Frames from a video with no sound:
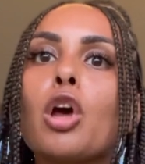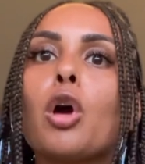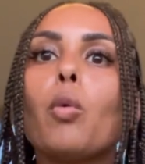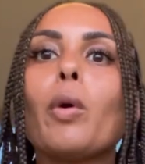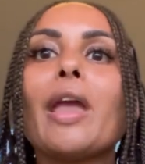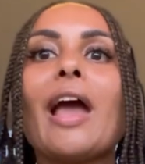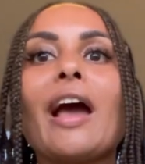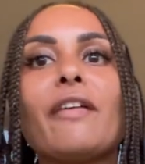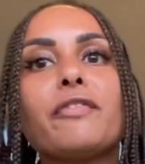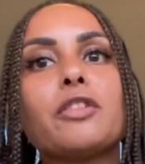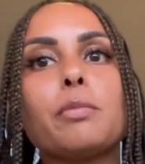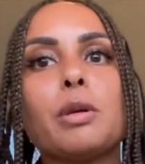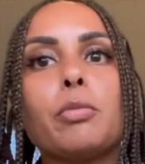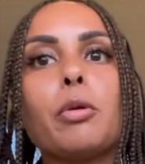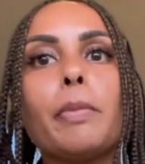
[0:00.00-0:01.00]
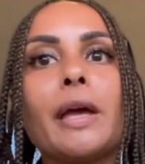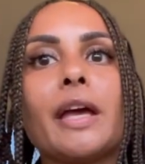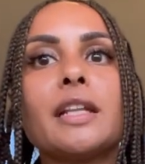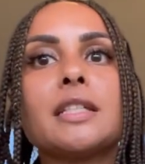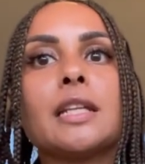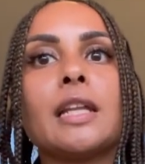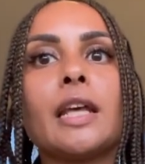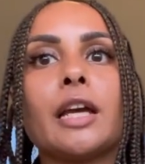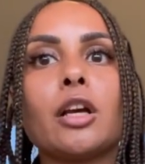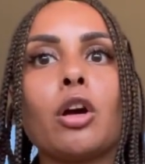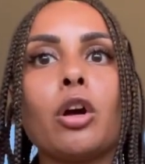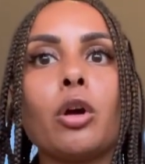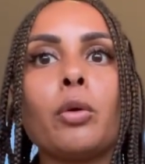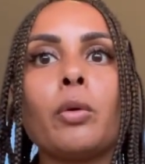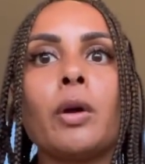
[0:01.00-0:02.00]
We have to be prepared to let
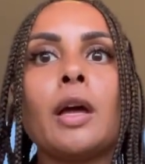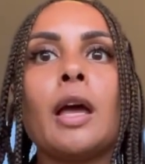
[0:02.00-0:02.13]
go